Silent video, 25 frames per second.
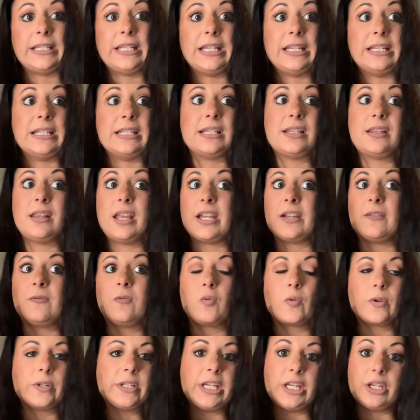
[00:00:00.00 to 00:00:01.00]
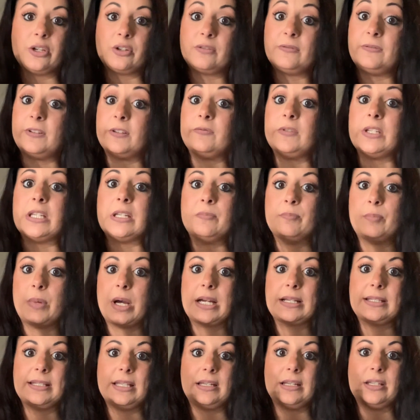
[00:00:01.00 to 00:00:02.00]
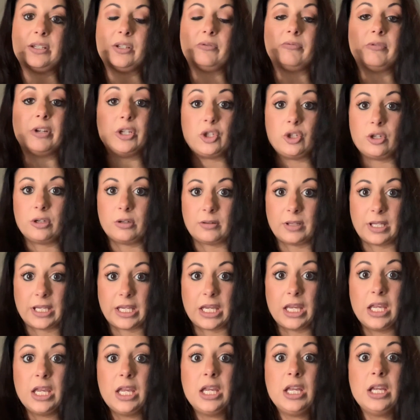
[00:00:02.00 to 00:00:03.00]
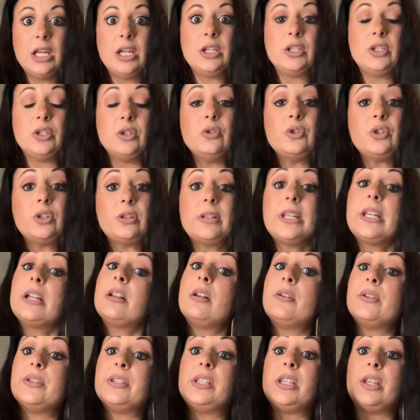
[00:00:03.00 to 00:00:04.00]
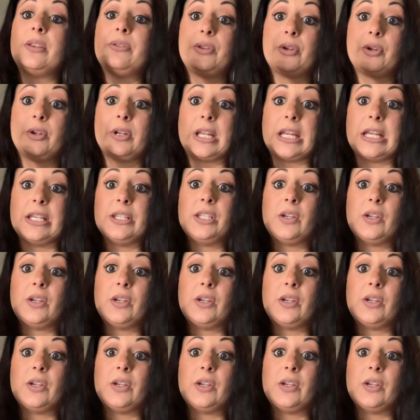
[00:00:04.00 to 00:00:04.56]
it is like 14 or 15 bucks, and it's originally usually close to 30.